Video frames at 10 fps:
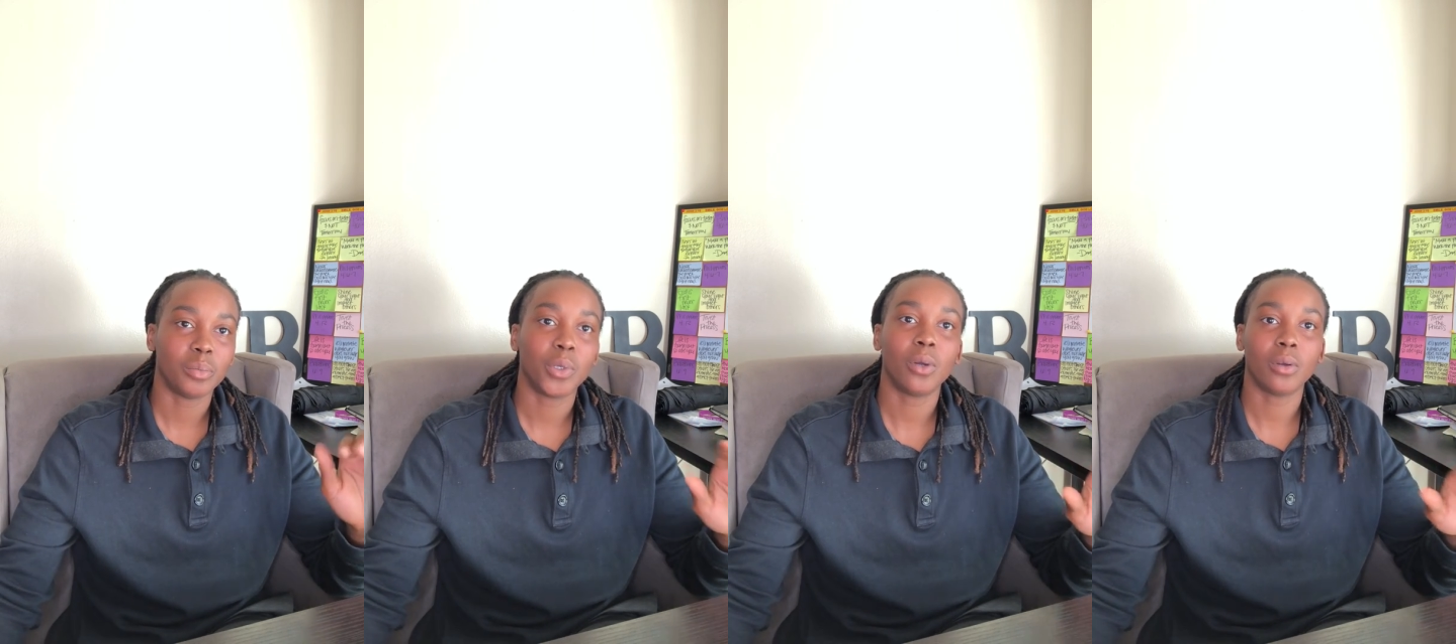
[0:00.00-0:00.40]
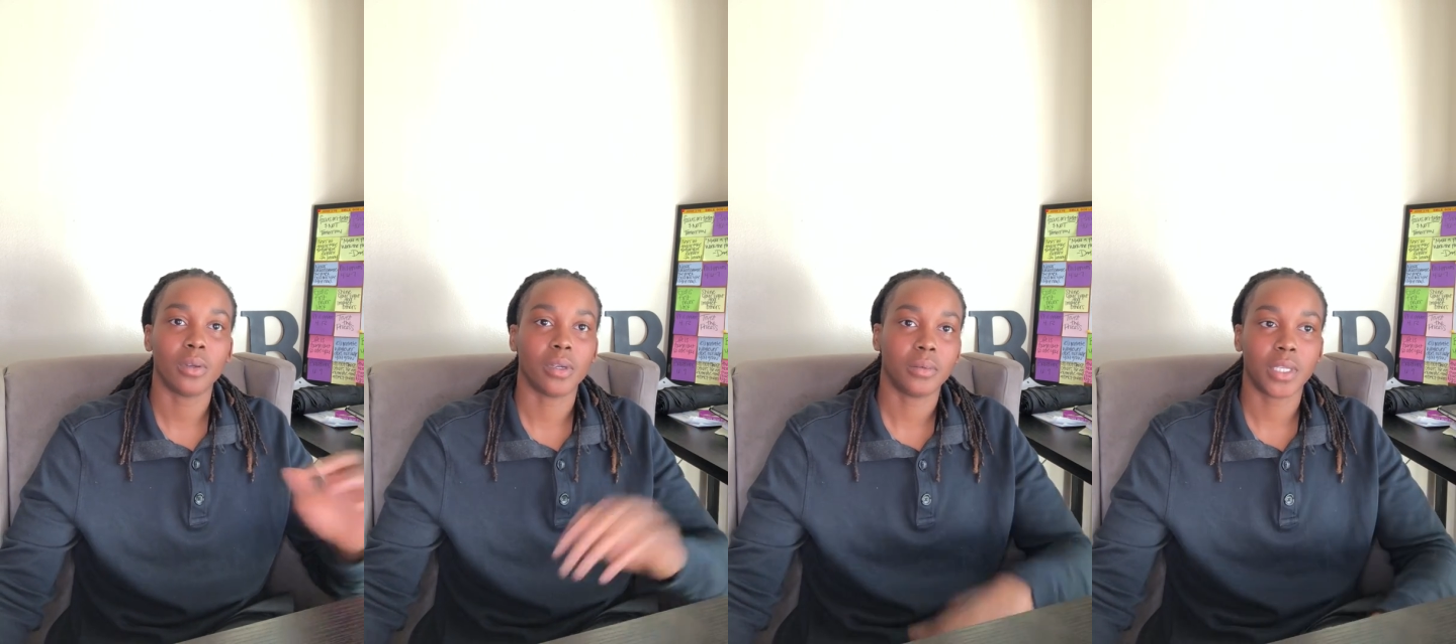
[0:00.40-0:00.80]

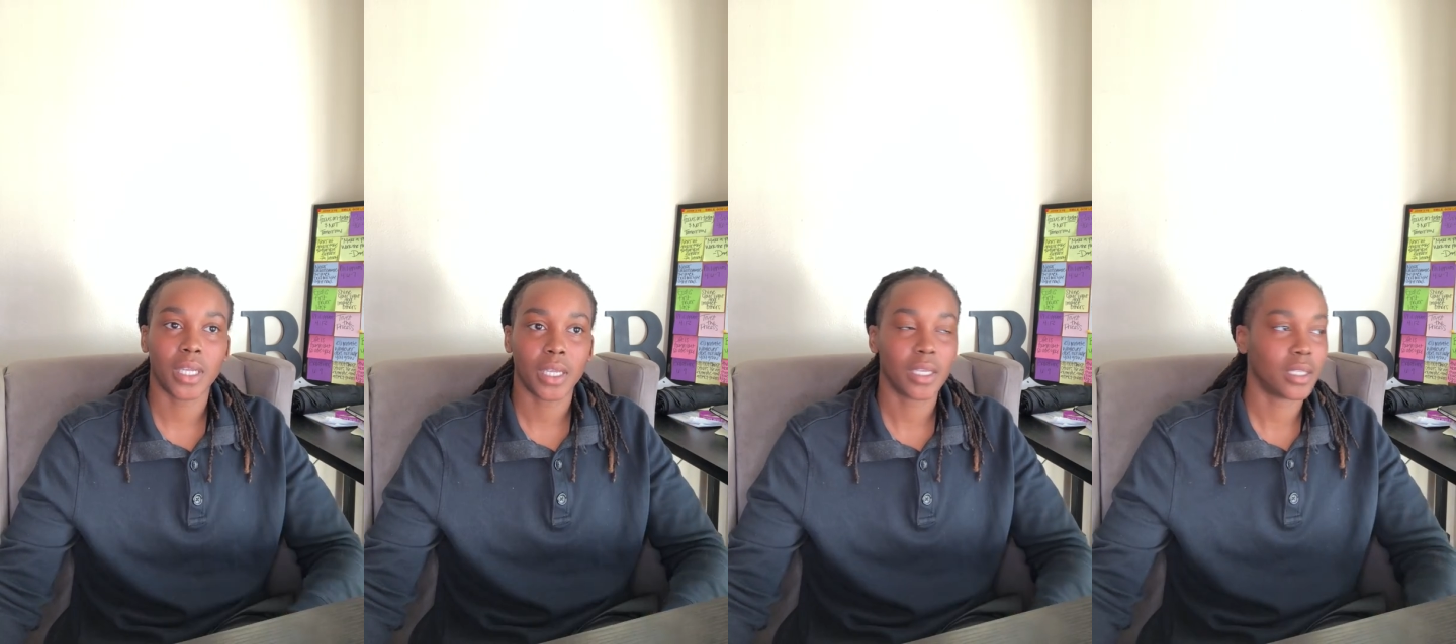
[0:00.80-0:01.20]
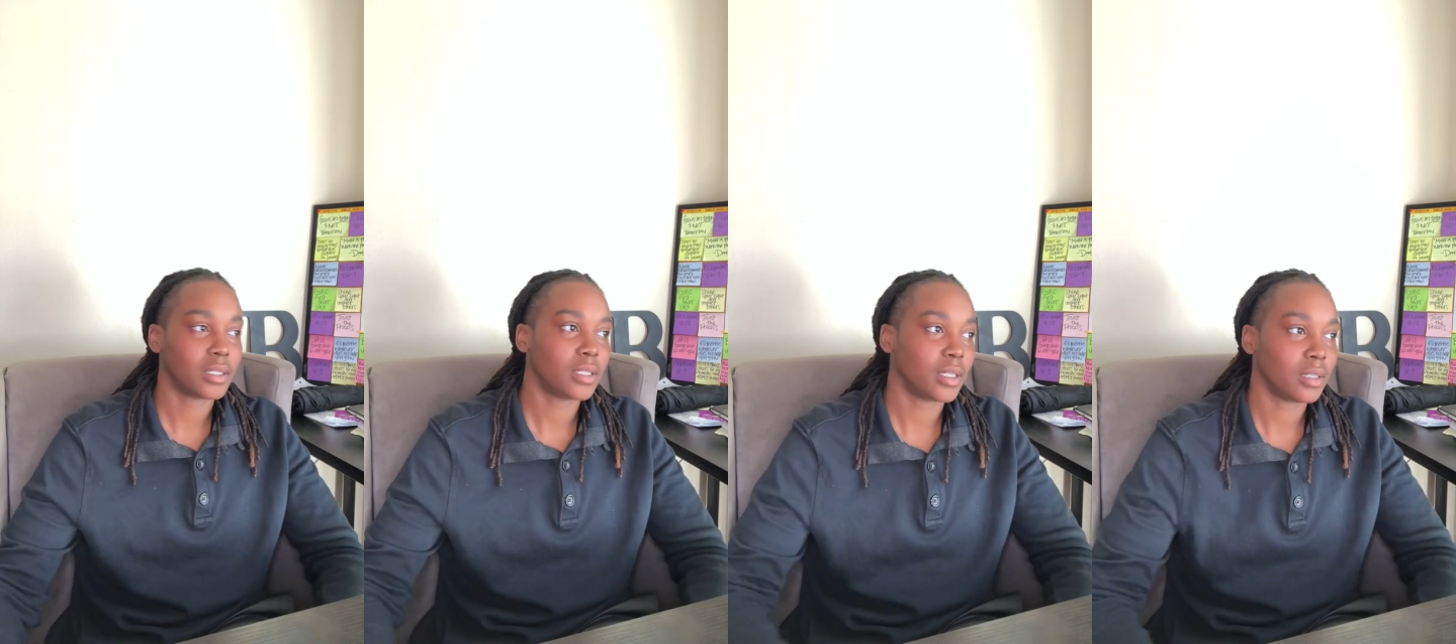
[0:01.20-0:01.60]
program that I had
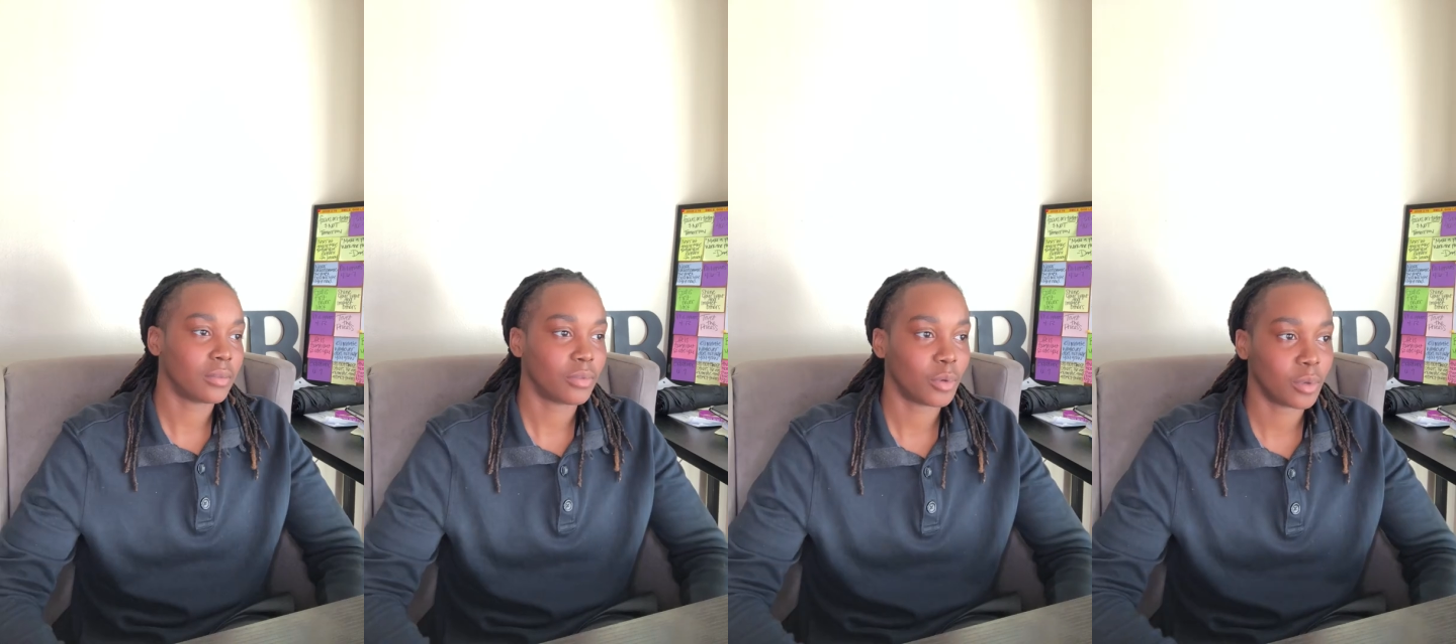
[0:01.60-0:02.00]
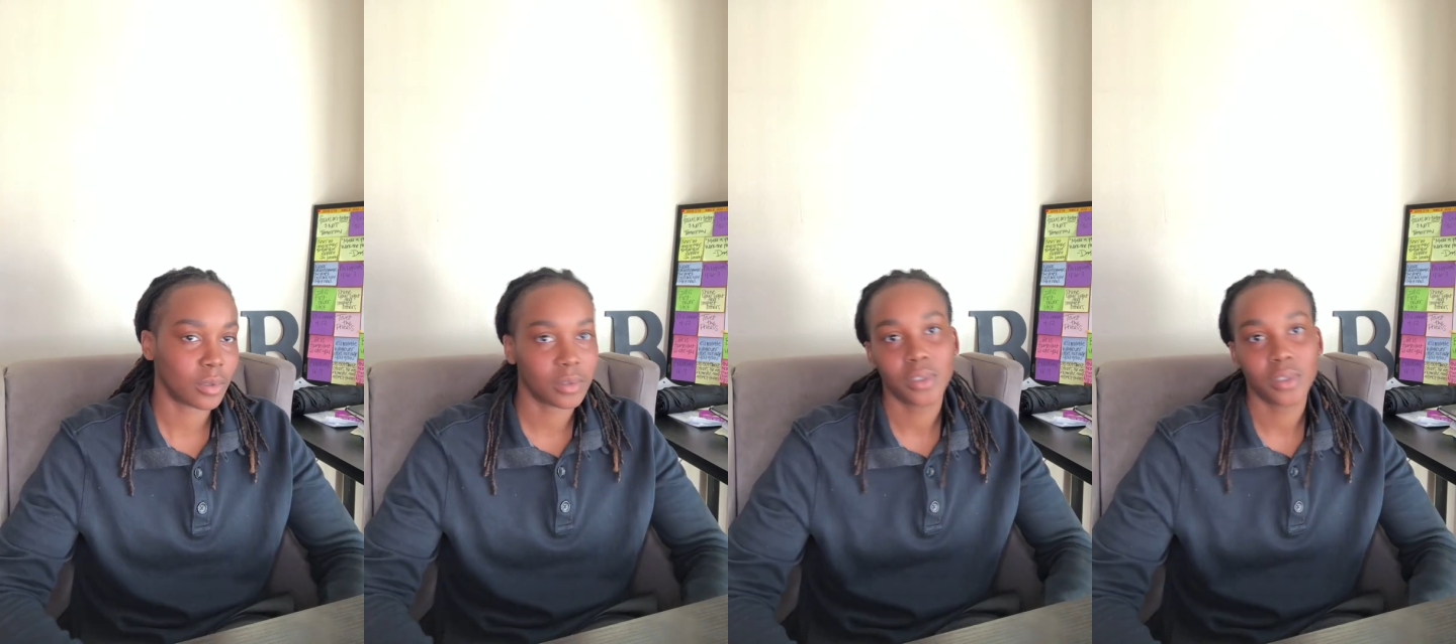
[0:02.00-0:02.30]
set up for her.